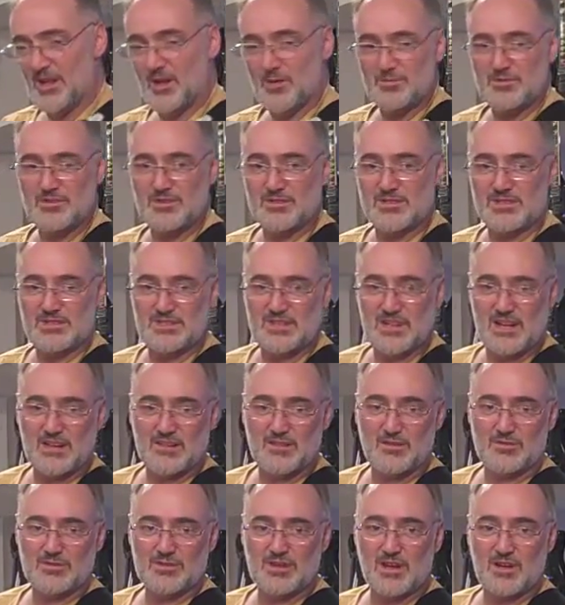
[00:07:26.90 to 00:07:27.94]
Helps you
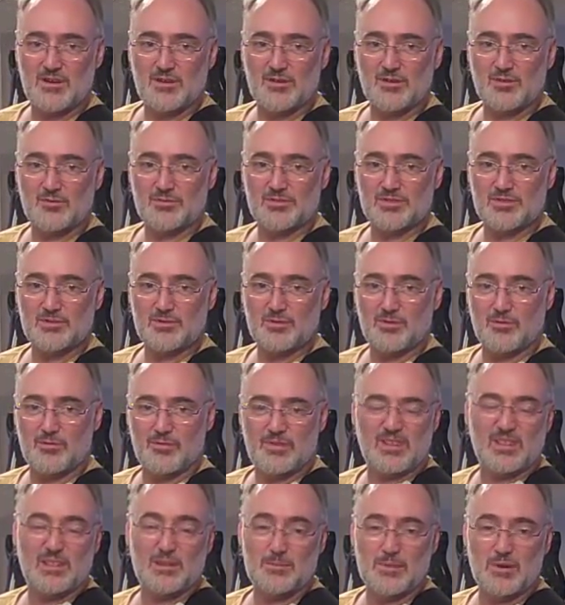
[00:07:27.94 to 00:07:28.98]
sustain those higher notes too, or
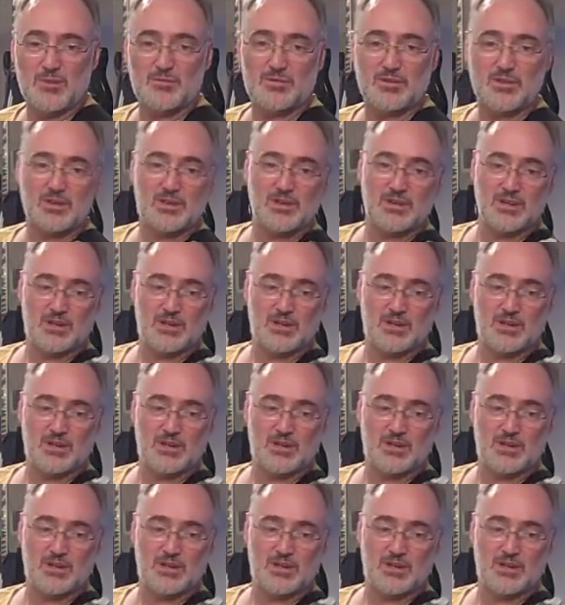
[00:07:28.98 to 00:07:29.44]
fill them out.